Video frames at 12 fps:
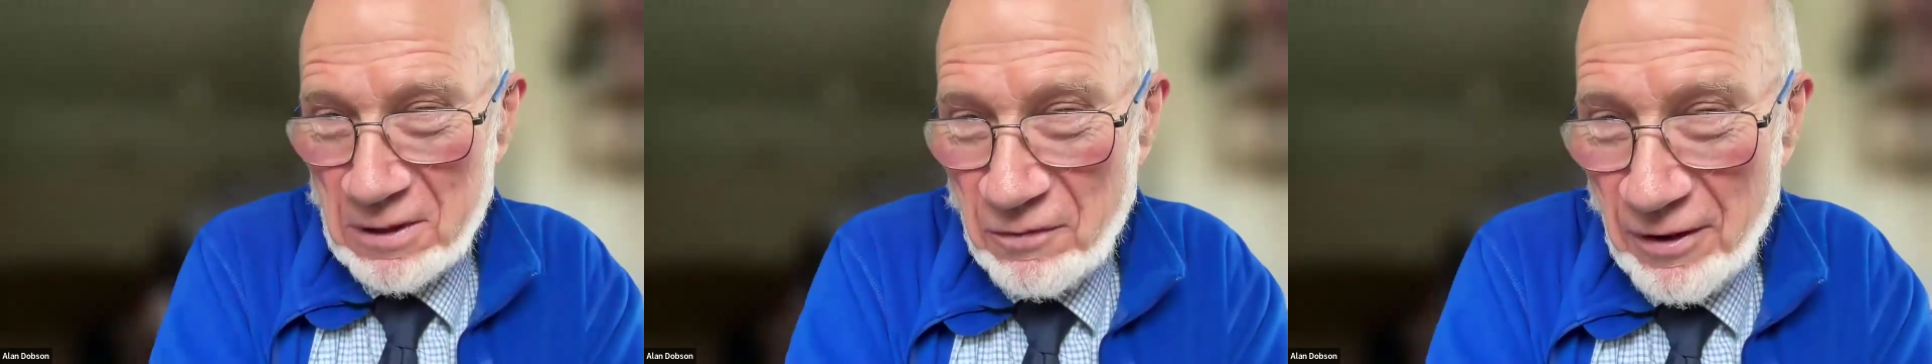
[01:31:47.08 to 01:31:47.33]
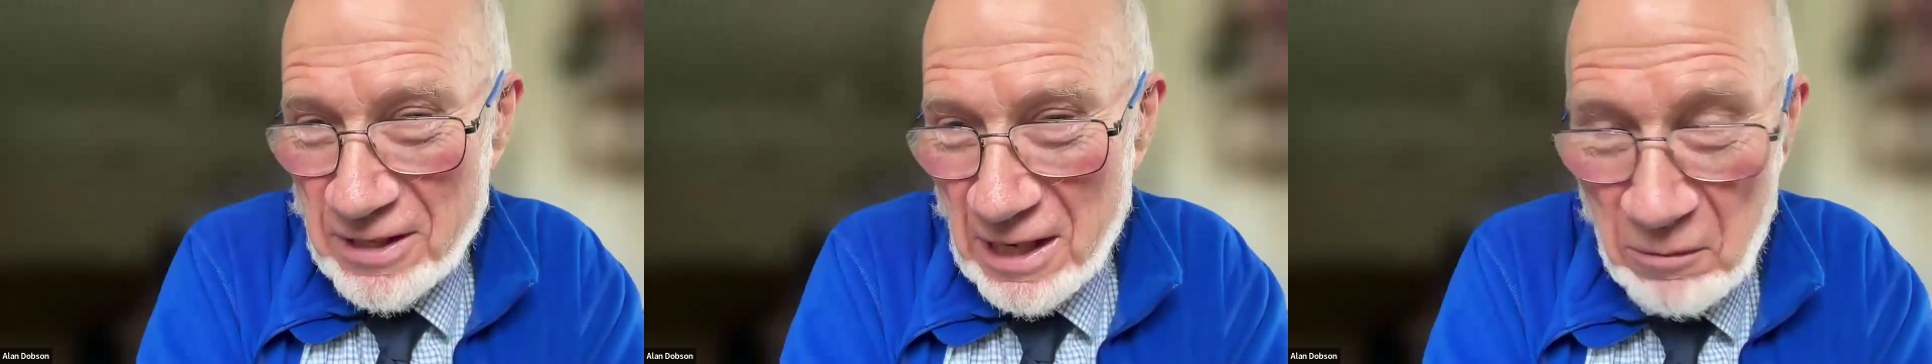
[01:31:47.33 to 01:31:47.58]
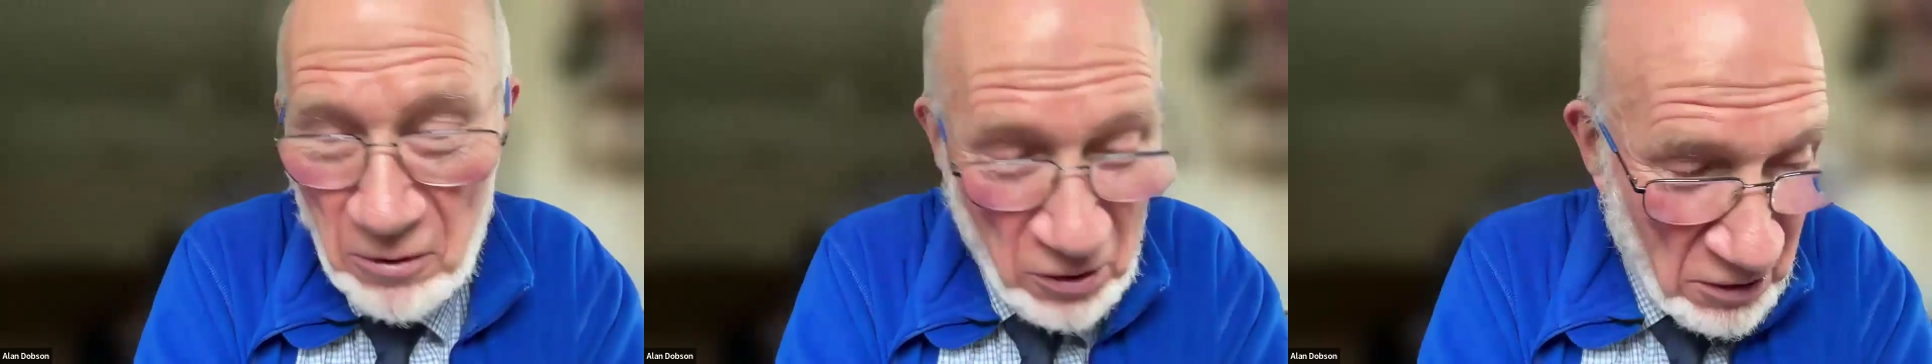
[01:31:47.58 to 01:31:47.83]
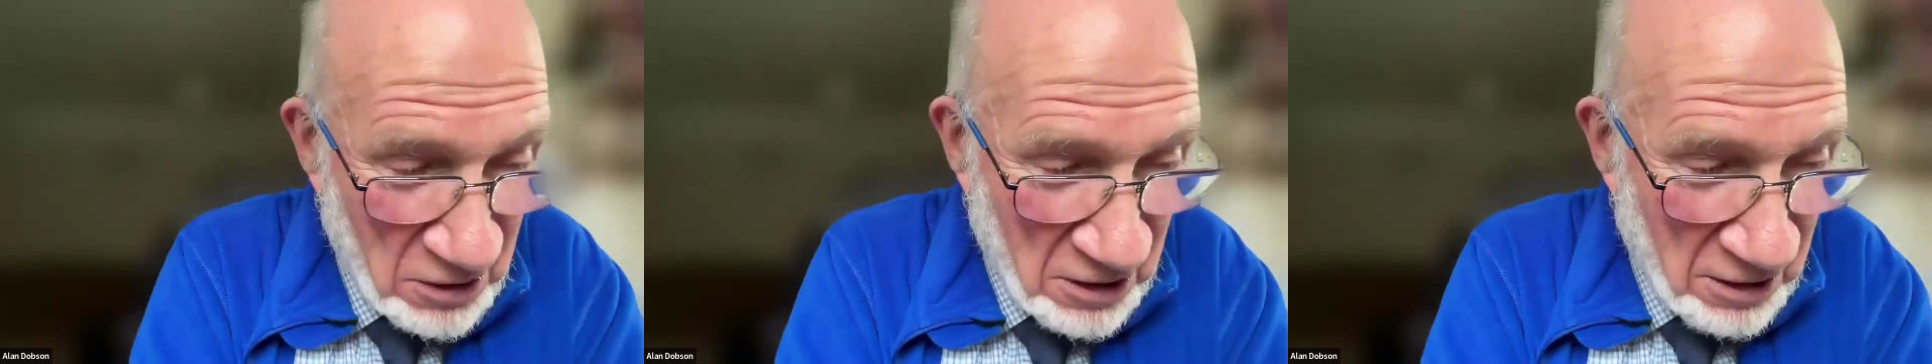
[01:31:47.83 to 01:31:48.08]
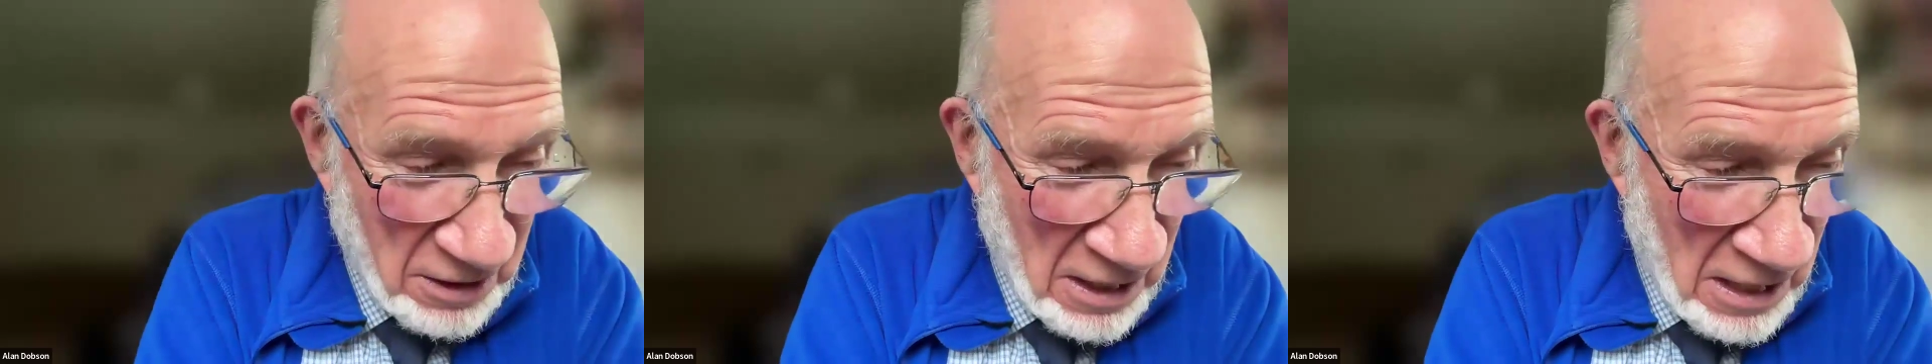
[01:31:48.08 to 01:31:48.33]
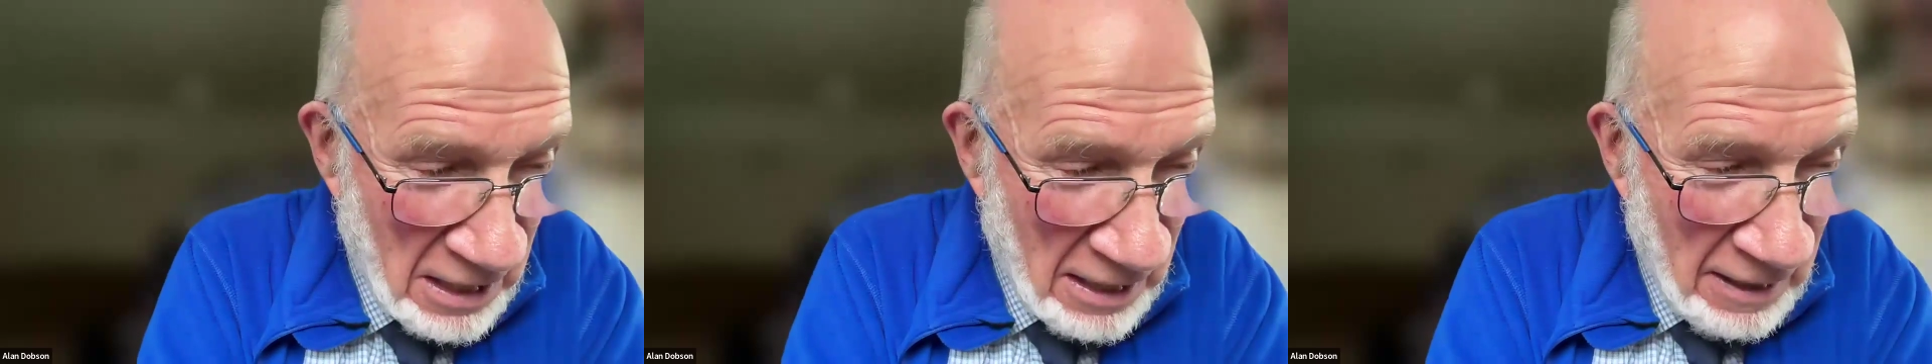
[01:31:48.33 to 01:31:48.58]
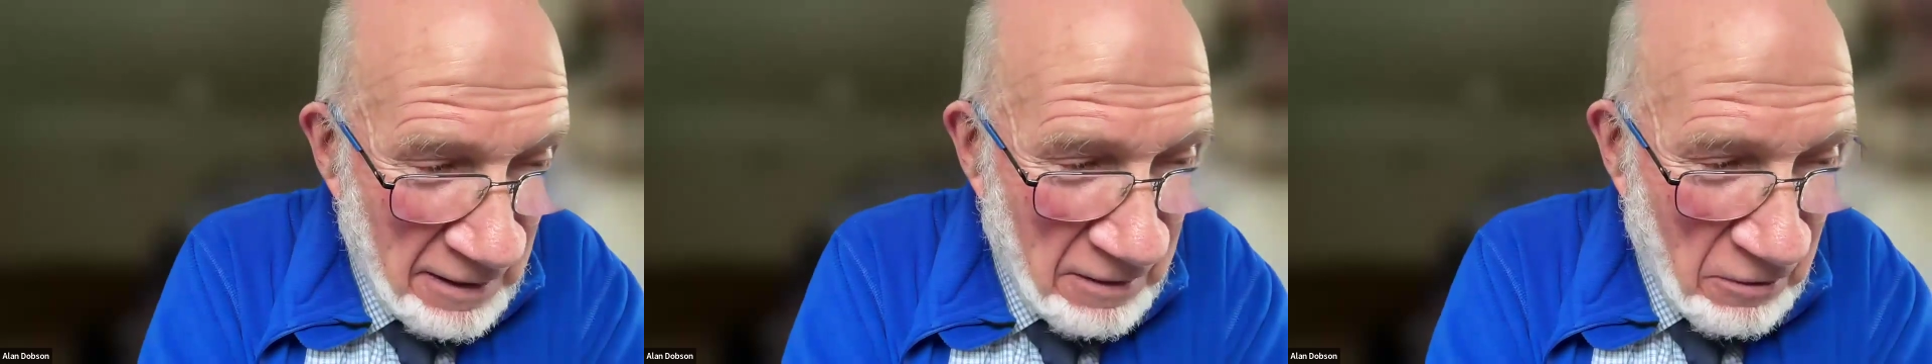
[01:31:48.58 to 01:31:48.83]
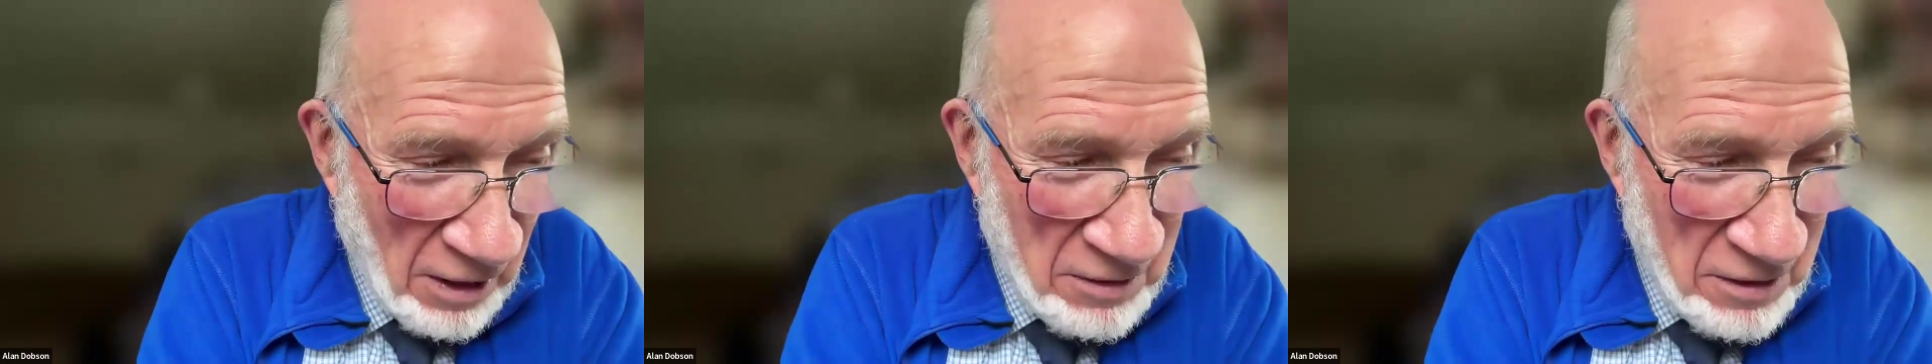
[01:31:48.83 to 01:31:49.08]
far as I'm concerned. You know,